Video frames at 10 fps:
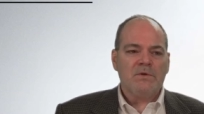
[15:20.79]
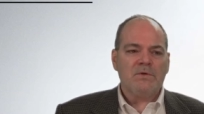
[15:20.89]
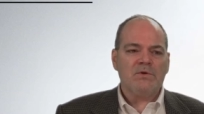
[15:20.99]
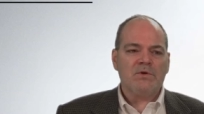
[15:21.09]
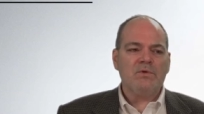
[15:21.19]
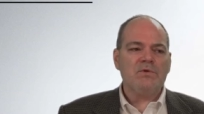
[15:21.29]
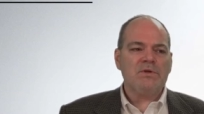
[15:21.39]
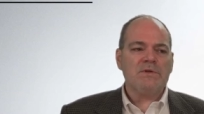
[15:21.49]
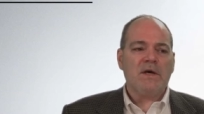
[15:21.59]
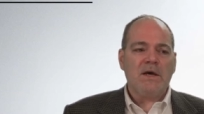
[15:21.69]
So Scrooge
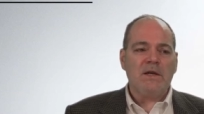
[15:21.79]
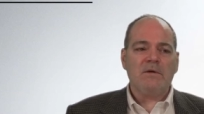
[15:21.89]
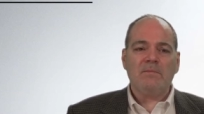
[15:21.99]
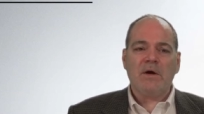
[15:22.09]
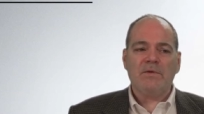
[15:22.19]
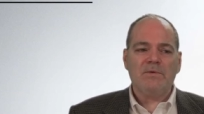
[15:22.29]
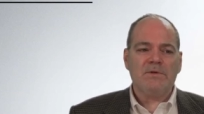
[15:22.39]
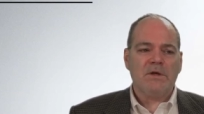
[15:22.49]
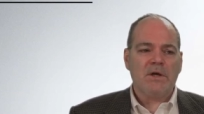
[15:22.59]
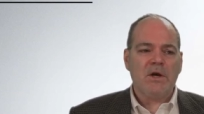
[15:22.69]
is a hated
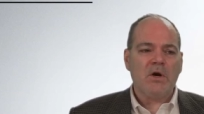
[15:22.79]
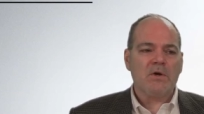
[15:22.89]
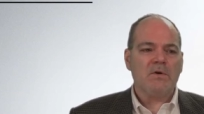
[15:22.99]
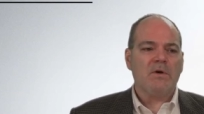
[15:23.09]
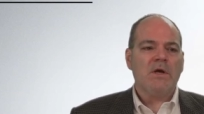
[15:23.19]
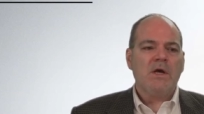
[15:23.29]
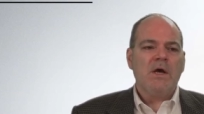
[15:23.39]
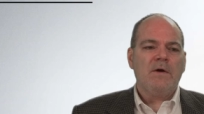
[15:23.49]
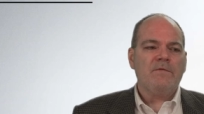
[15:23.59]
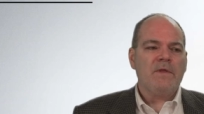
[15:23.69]
Malthusian character,
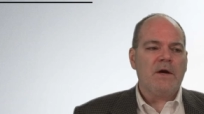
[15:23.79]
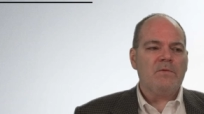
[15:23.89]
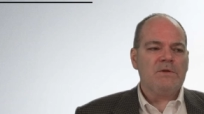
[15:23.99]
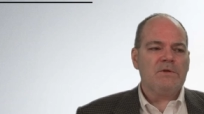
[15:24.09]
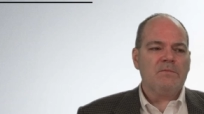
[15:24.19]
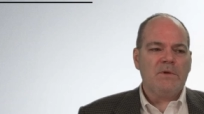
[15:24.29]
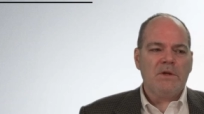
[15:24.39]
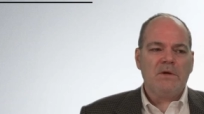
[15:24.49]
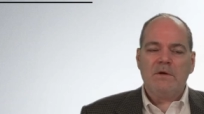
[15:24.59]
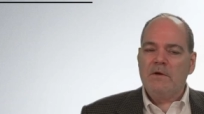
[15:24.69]
and for that reason,
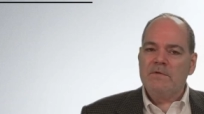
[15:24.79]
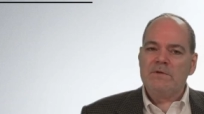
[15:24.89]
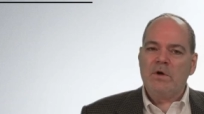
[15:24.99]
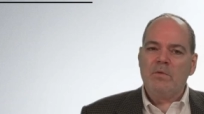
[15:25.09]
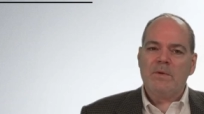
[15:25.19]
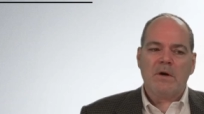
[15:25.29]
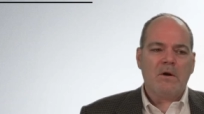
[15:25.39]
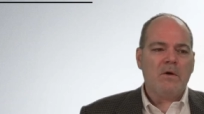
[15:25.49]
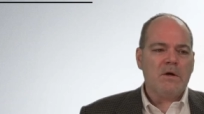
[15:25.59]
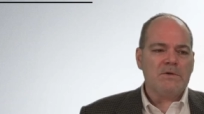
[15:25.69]
many of us open
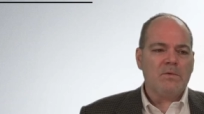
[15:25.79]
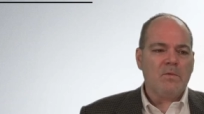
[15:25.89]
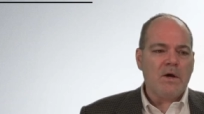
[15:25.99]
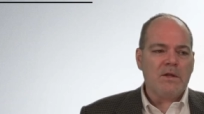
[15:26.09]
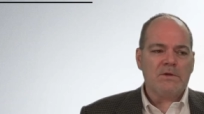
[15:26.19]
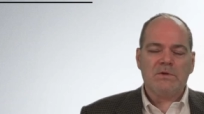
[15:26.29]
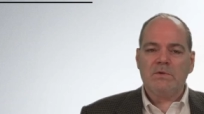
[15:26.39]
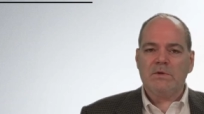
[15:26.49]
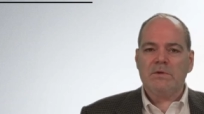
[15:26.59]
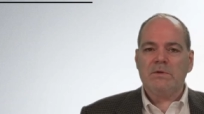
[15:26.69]
our hearts and wallets
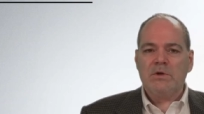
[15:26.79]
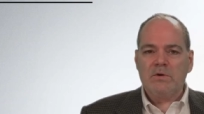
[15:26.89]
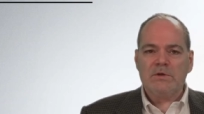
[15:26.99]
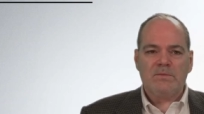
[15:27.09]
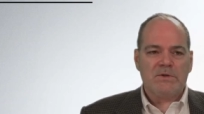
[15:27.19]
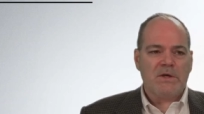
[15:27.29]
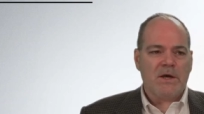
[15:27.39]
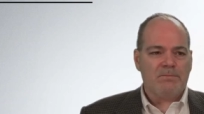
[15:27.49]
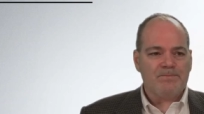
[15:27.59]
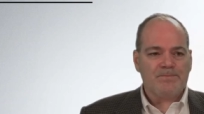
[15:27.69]
during Christmas
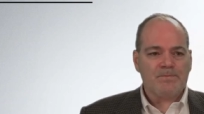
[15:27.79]
time.